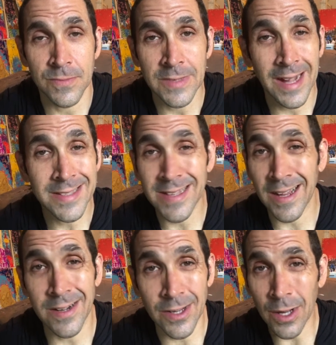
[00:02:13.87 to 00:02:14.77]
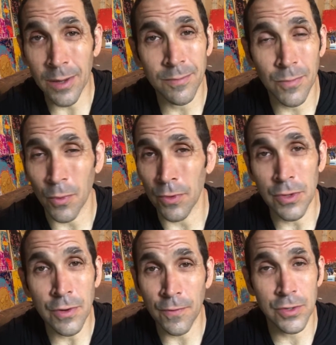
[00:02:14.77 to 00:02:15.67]
God's not going to come, or the
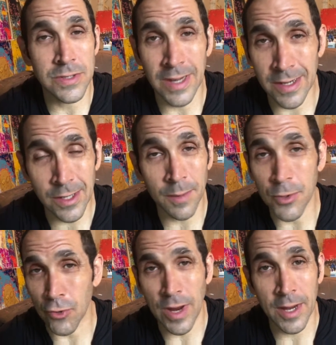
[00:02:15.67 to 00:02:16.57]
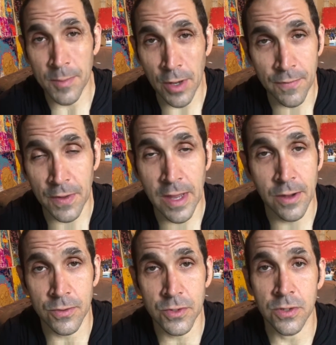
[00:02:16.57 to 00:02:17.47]
universe is not going to come and drag me off the
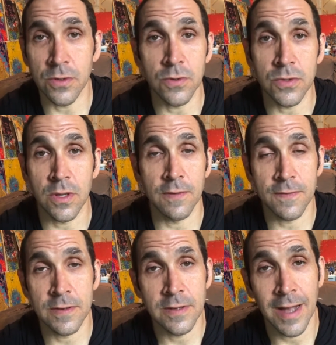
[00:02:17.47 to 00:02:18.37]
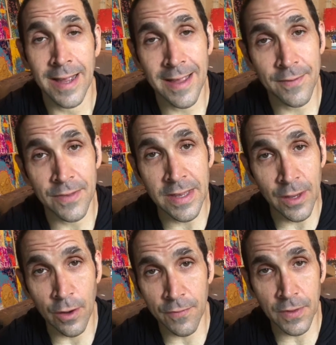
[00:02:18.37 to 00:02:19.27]
couch to do stuff. I have to
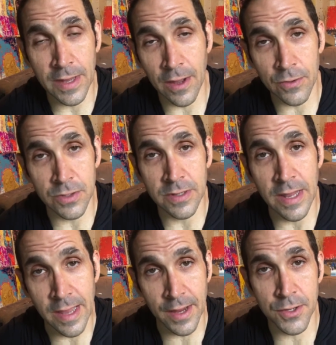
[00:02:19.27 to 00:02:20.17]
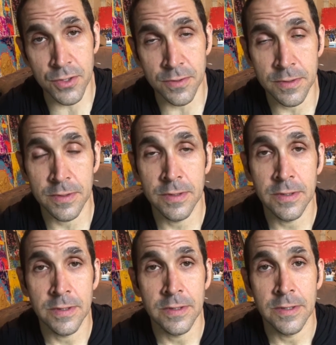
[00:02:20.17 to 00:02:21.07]
get off the couch and take action.
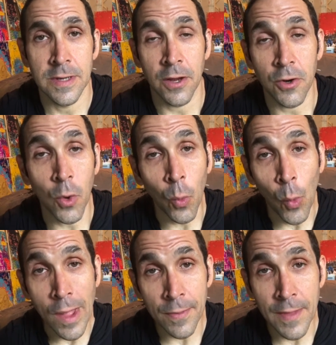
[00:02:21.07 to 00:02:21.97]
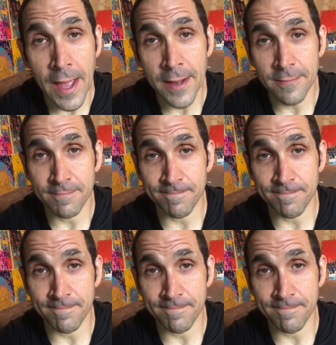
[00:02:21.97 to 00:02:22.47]
I don't know when that